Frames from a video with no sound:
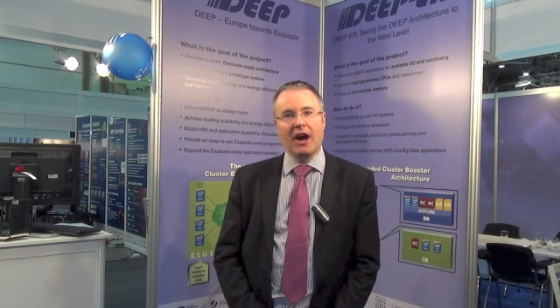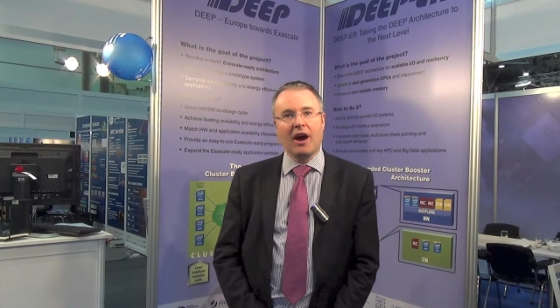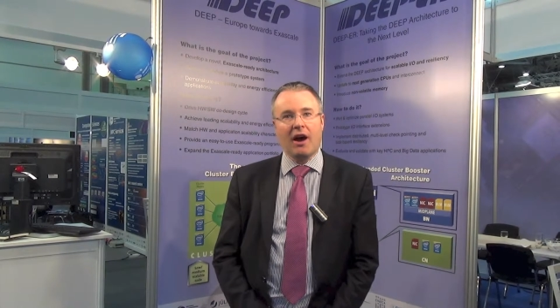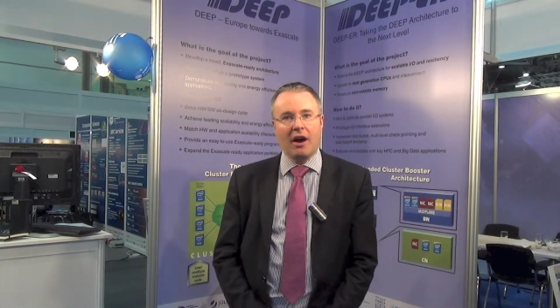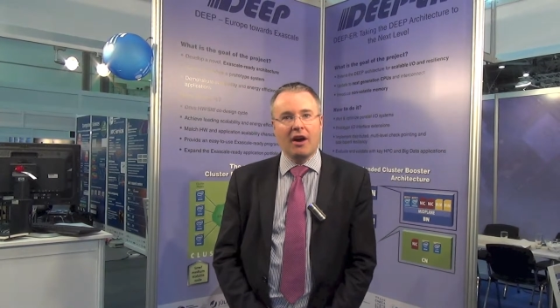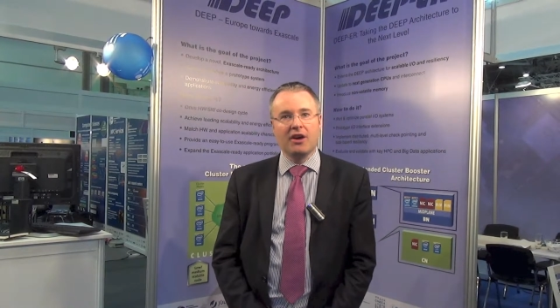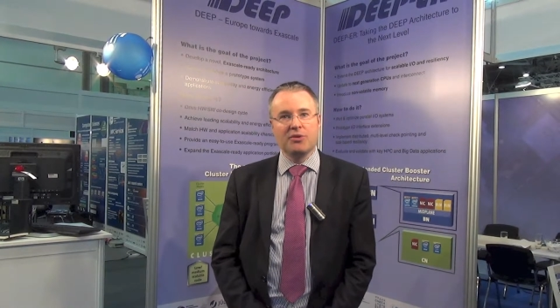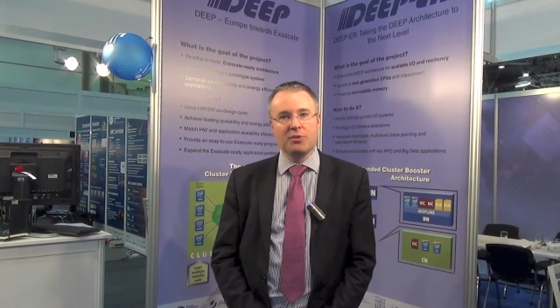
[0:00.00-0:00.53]

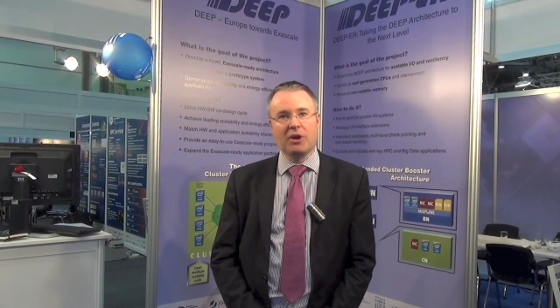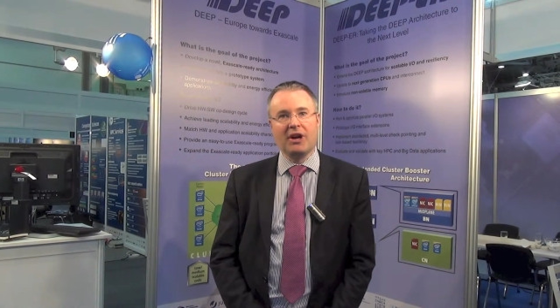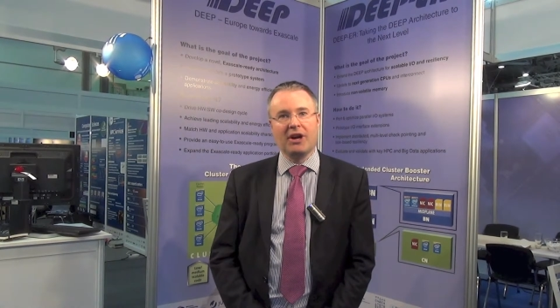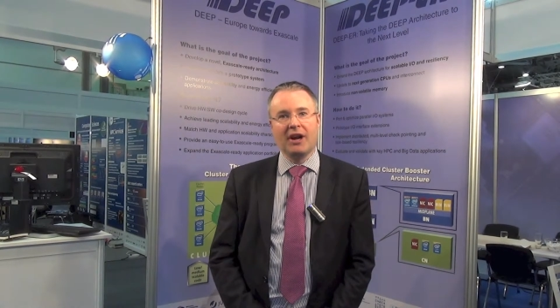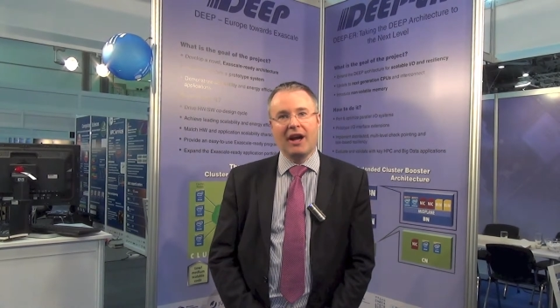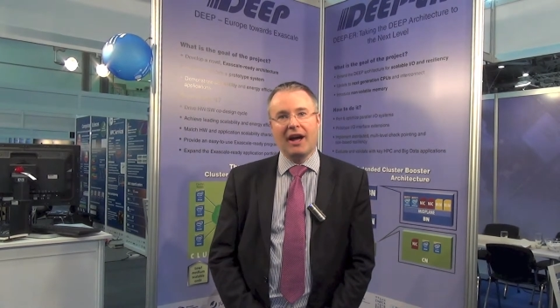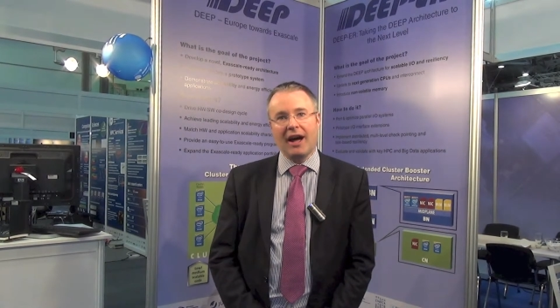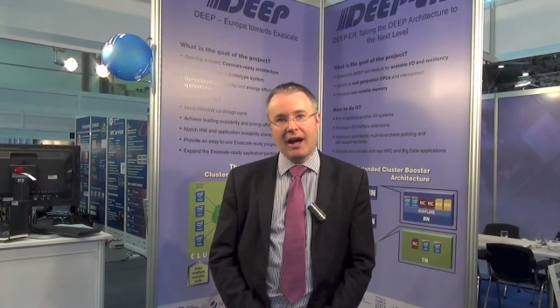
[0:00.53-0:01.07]
hardware
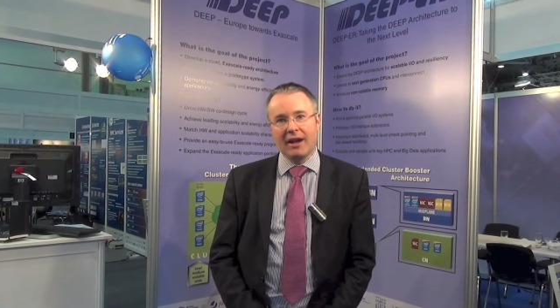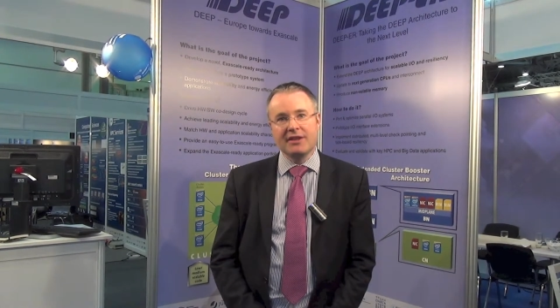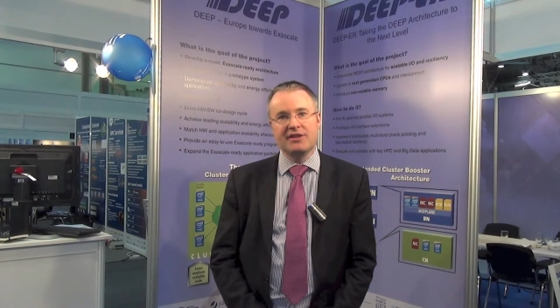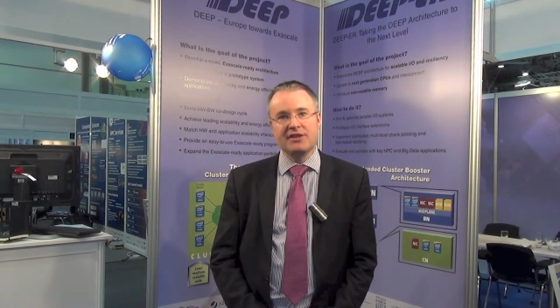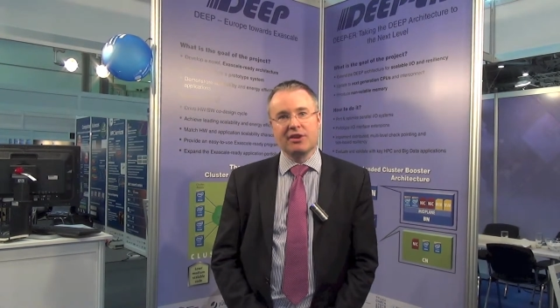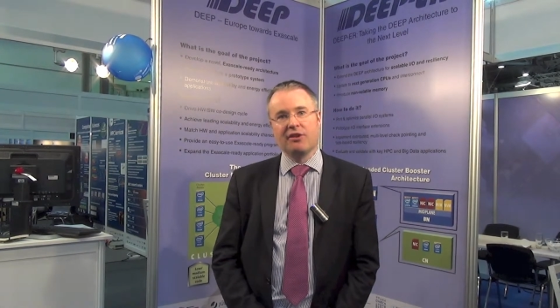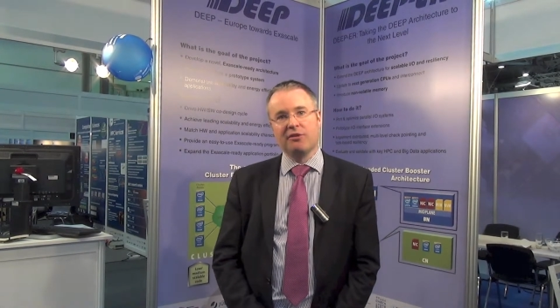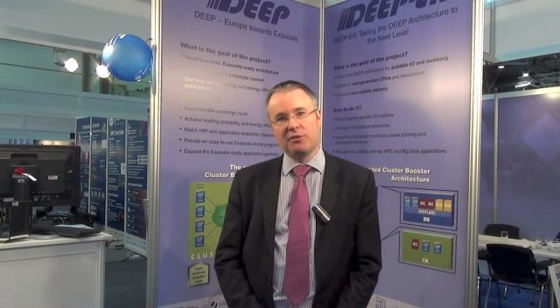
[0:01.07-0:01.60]
and
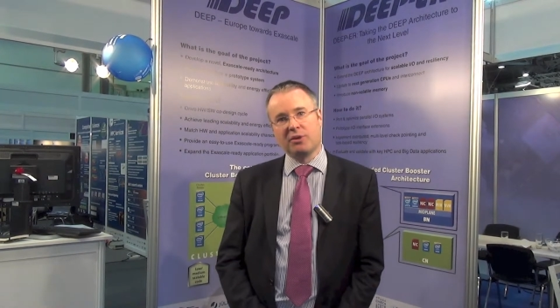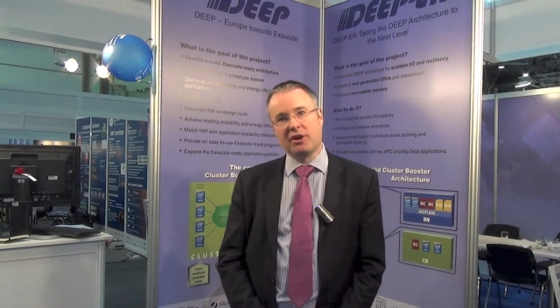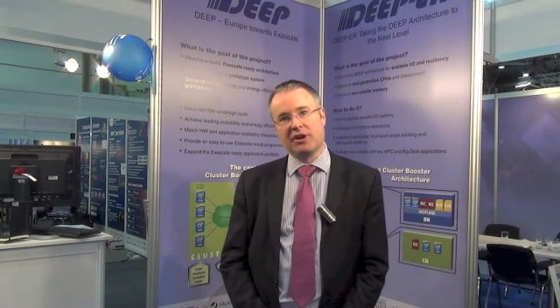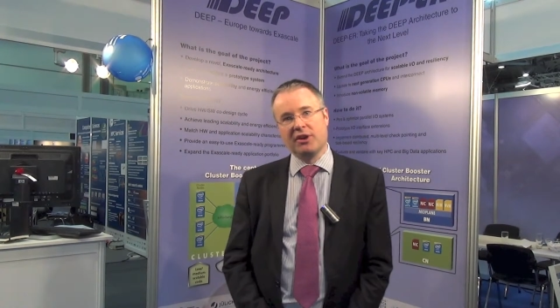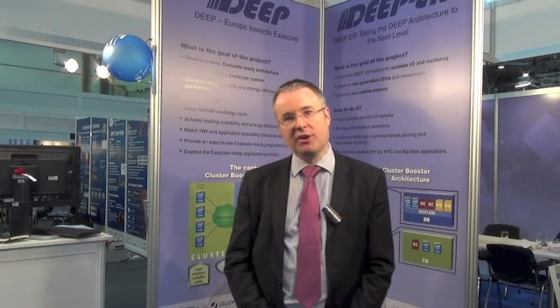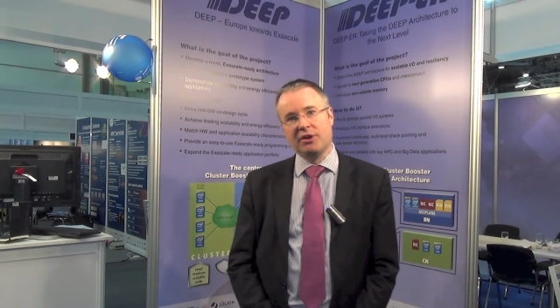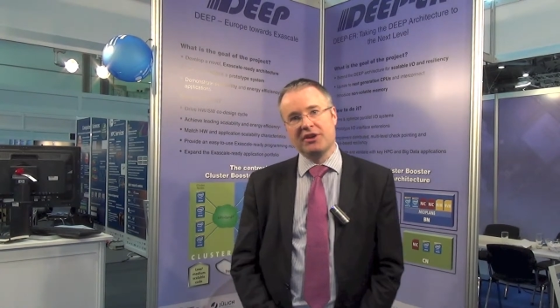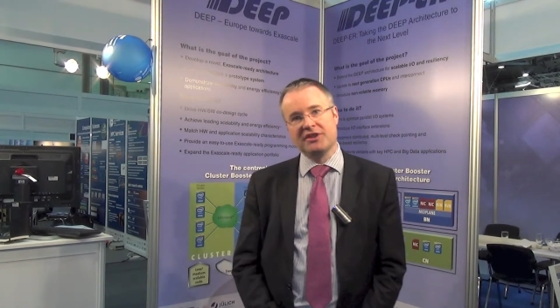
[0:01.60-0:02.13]
software
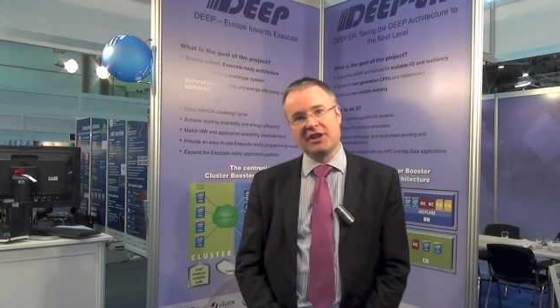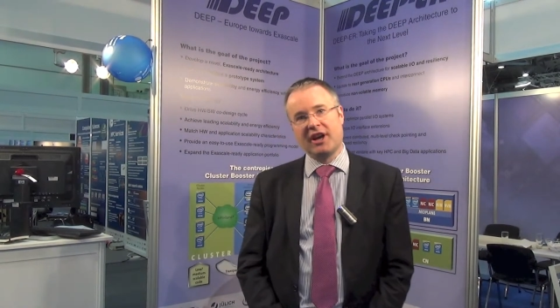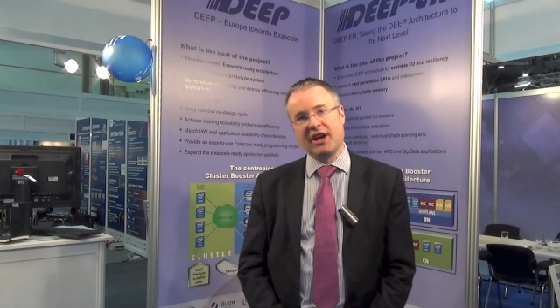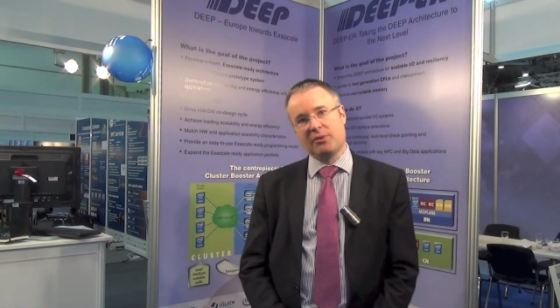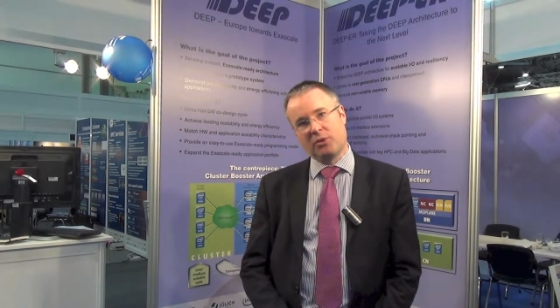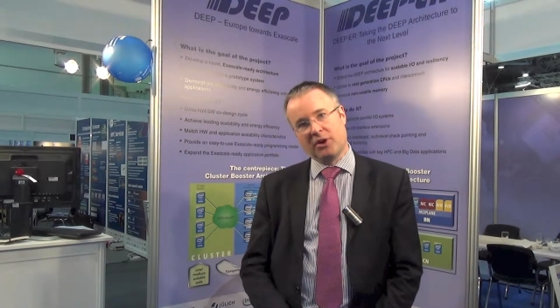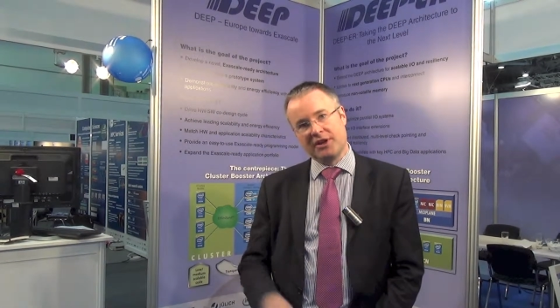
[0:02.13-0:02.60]
co-design,